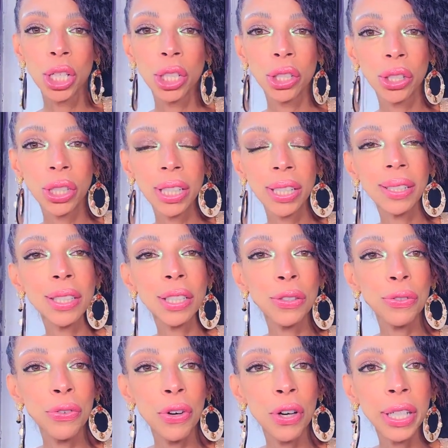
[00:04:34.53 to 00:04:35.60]
Look at
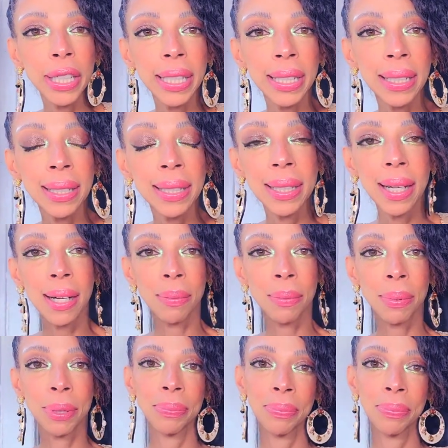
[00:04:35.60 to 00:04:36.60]
this fucking top.